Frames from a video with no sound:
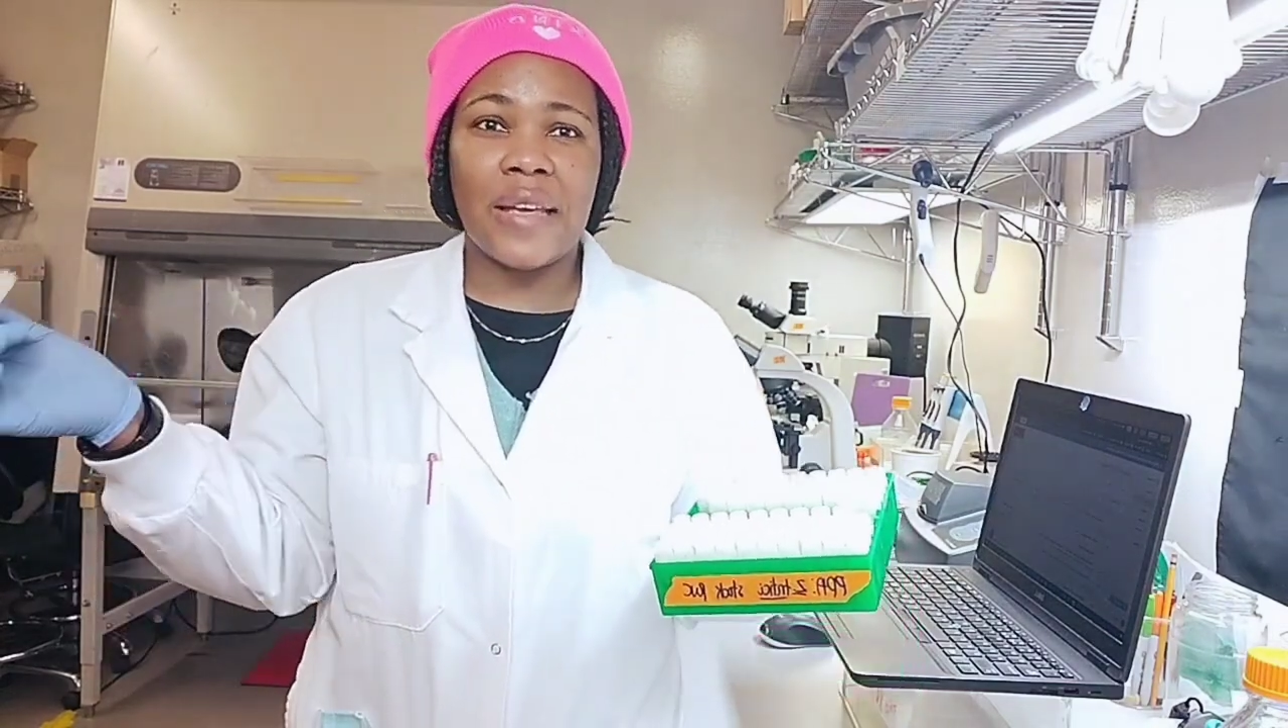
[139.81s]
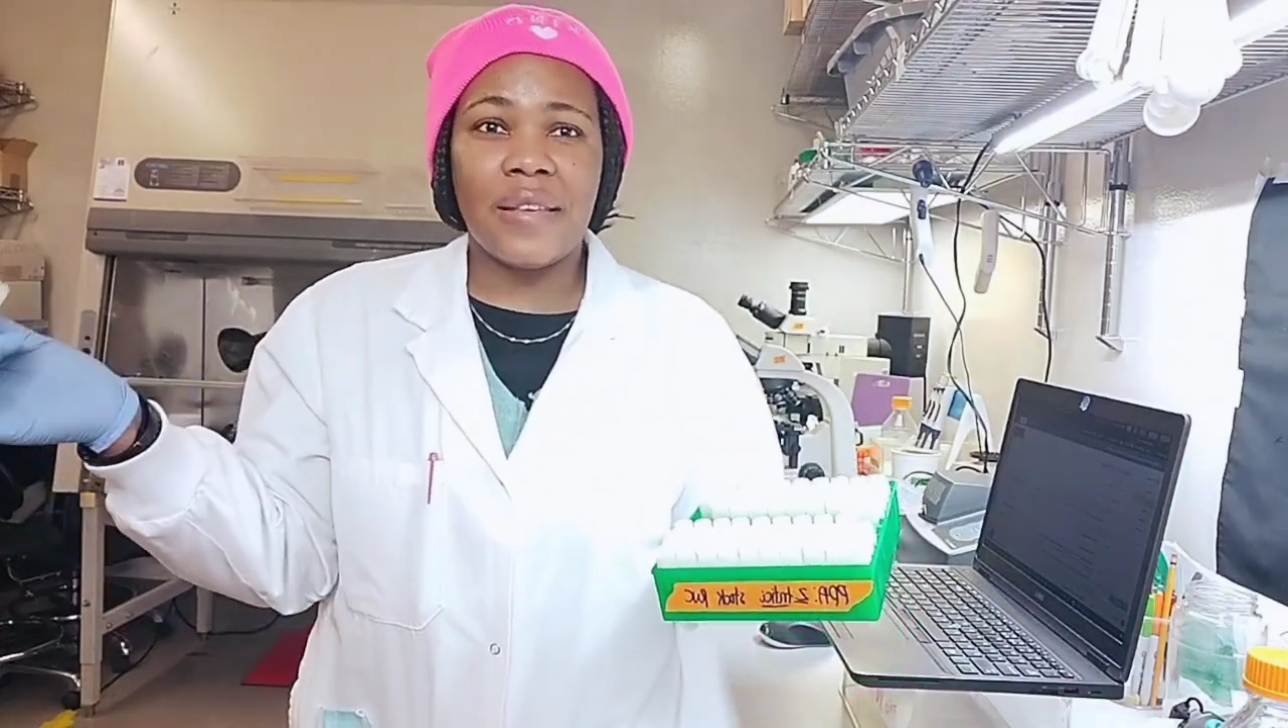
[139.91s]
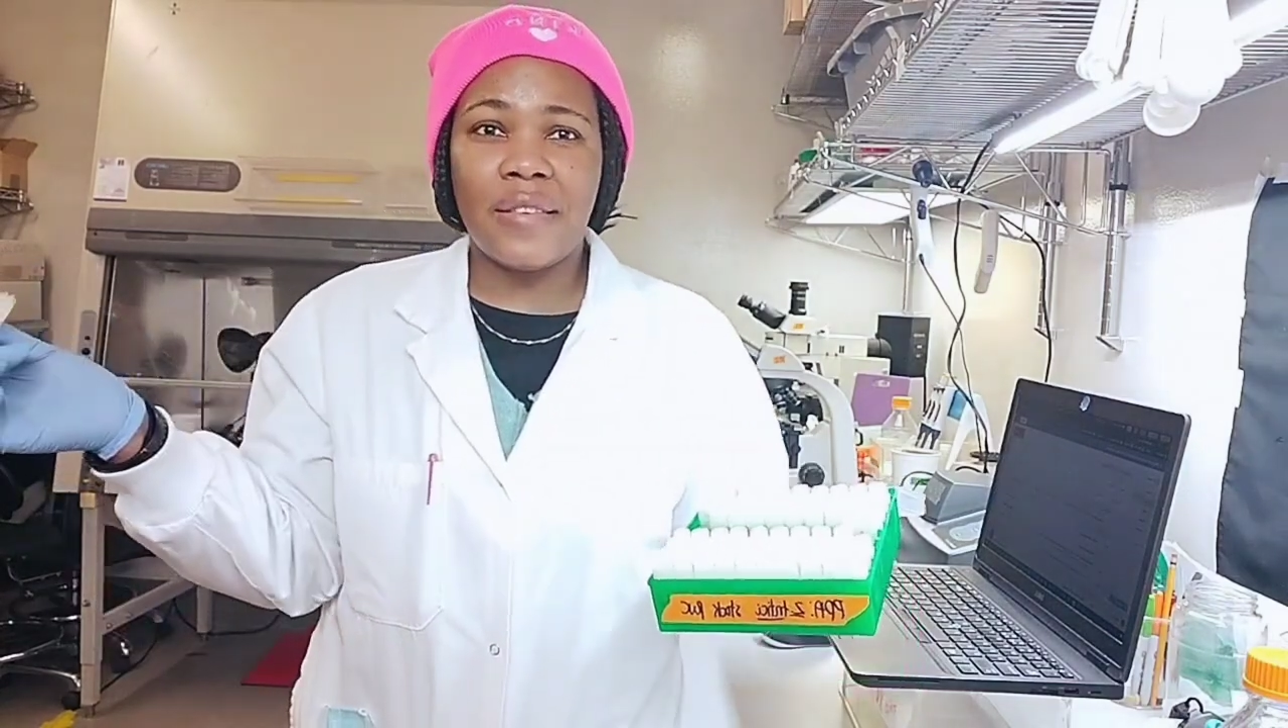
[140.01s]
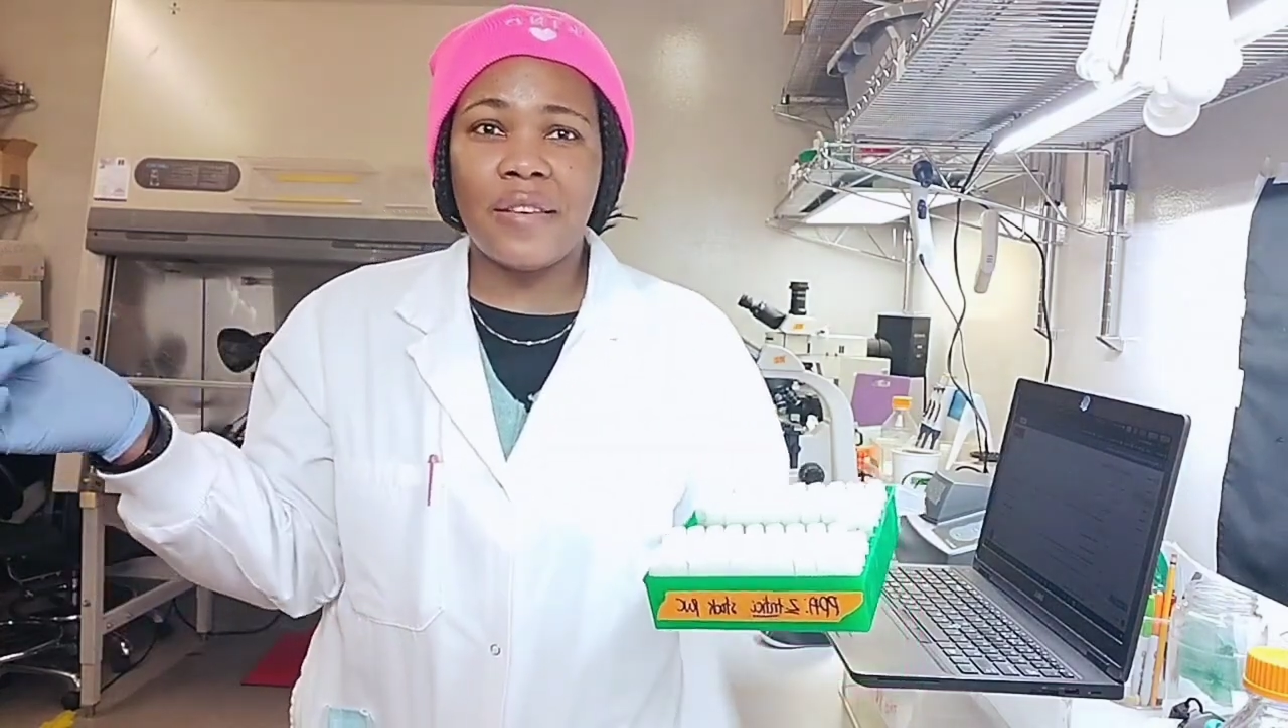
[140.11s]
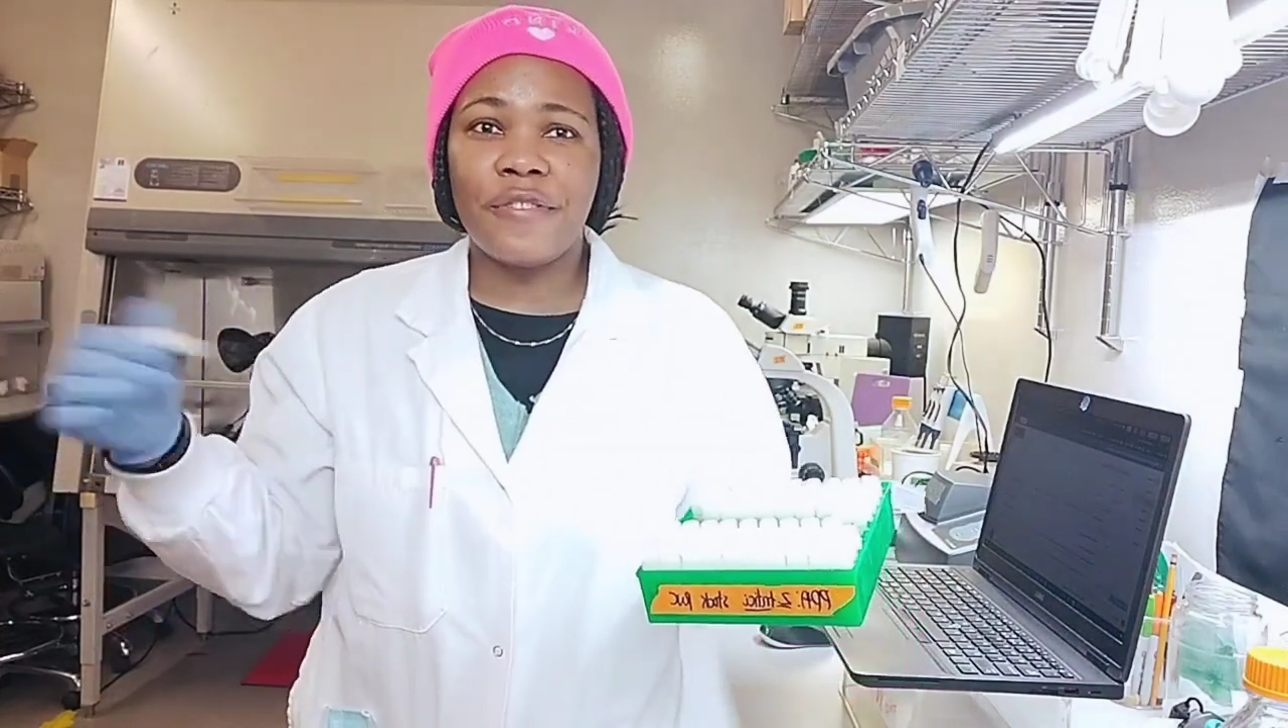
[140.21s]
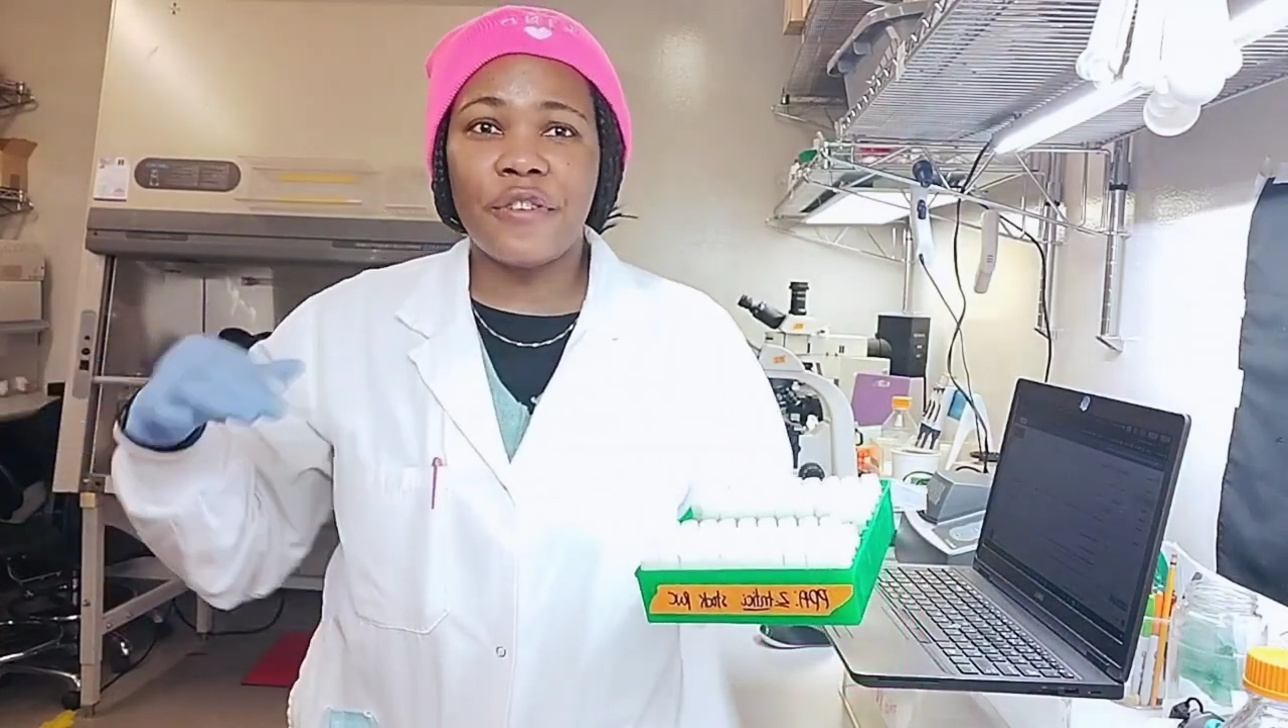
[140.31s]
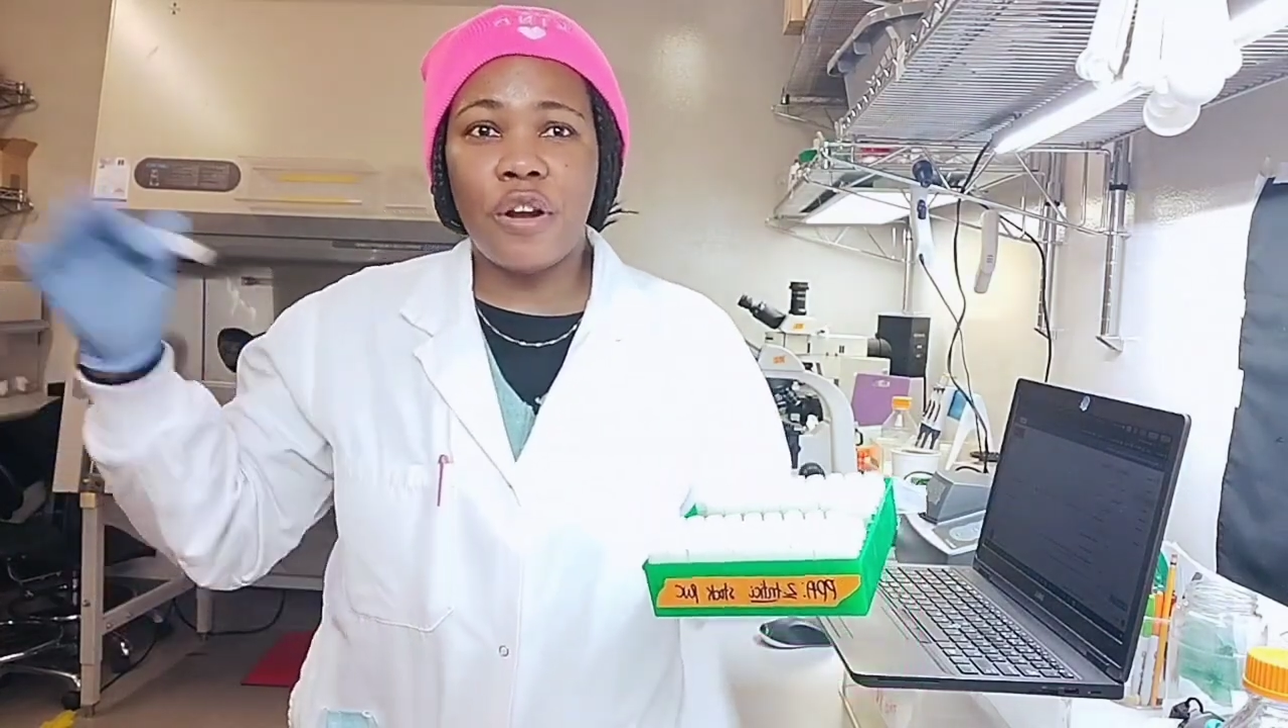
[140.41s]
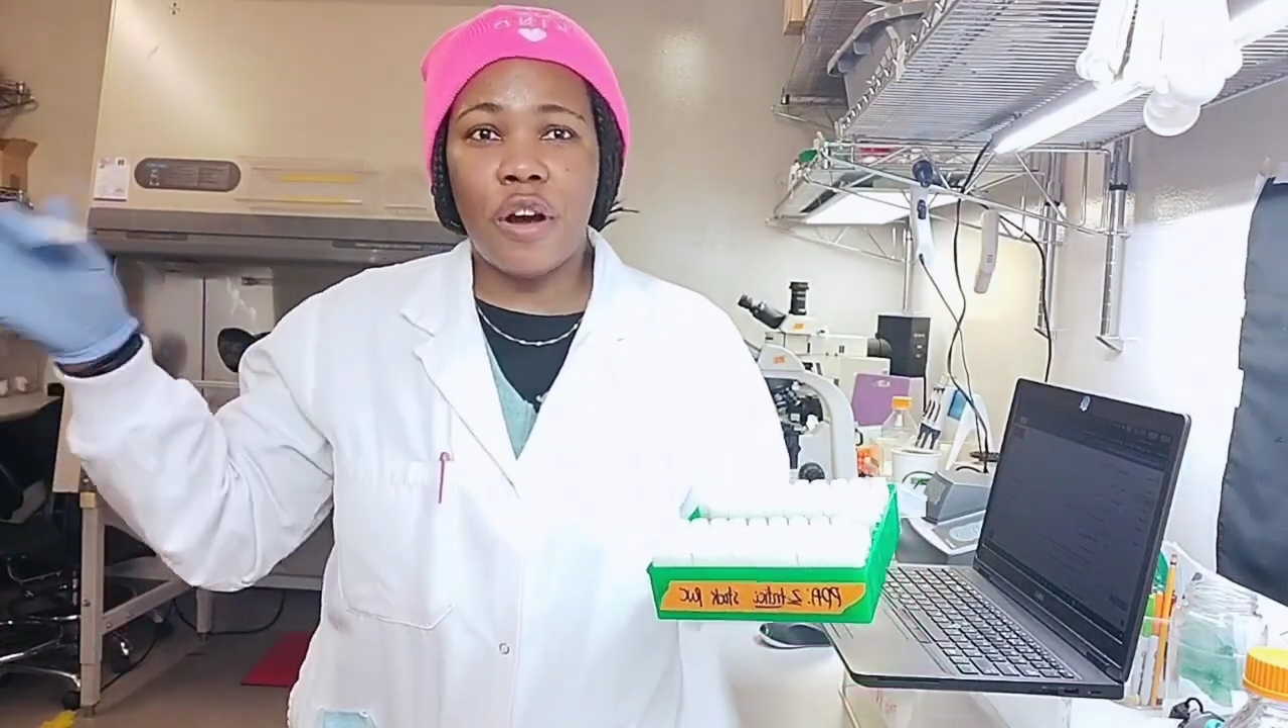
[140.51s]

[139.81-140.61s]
80 for